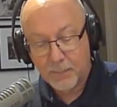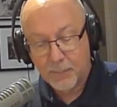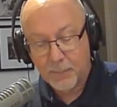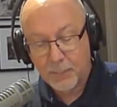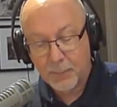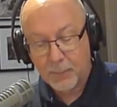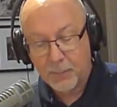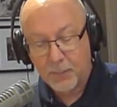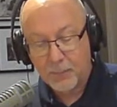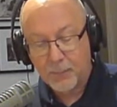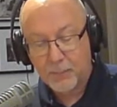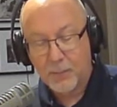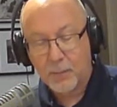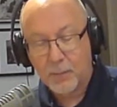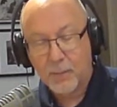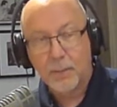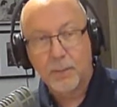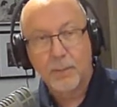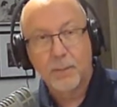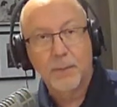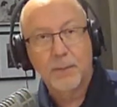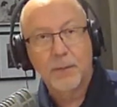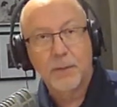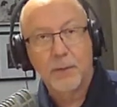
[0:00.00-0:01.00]
because
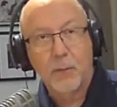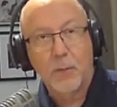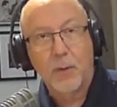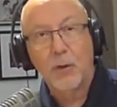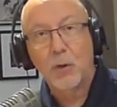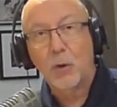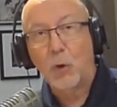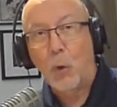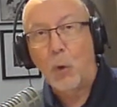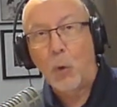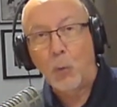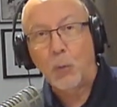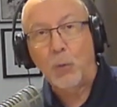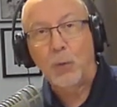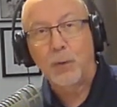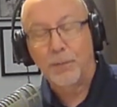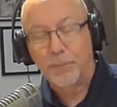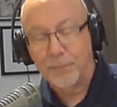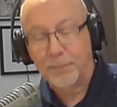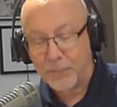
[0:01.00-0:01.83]
they're, a local